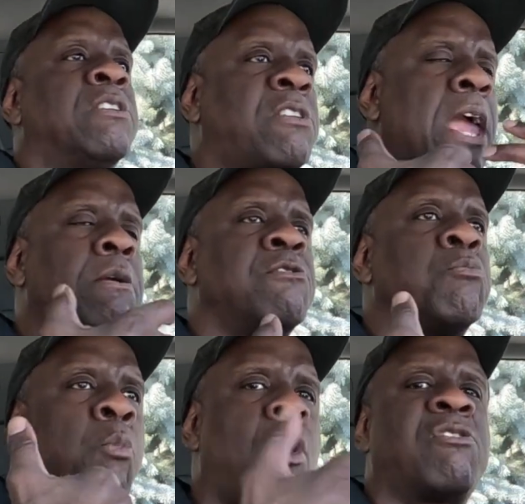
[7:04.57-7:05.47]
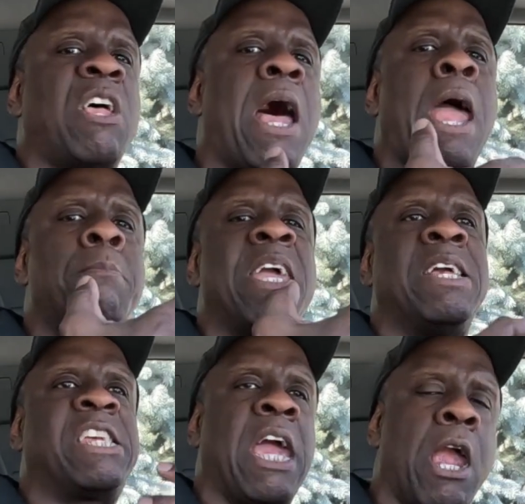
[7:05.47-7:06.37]
Take more time
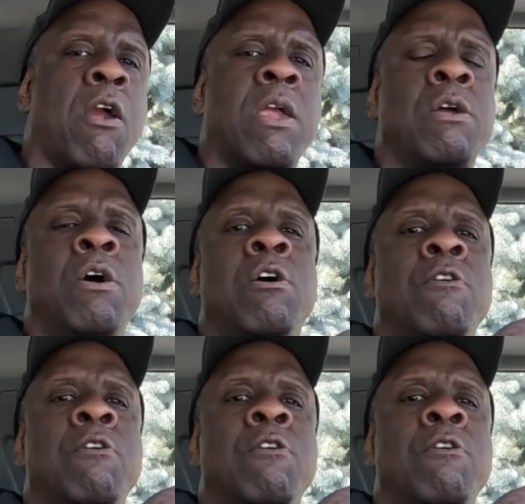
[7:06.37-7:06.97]
in caring